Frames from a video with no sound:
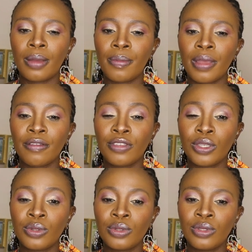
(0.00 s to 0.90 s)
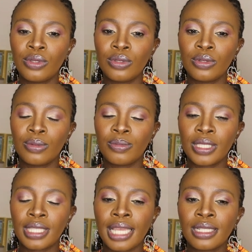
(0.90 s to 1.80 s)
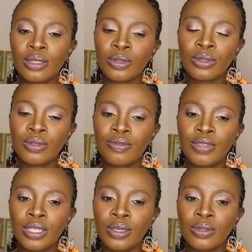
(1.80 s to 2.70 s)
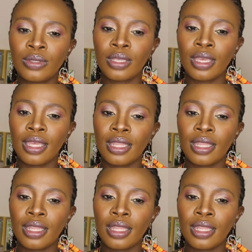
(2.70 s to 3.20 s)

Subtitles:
my views, besides those videos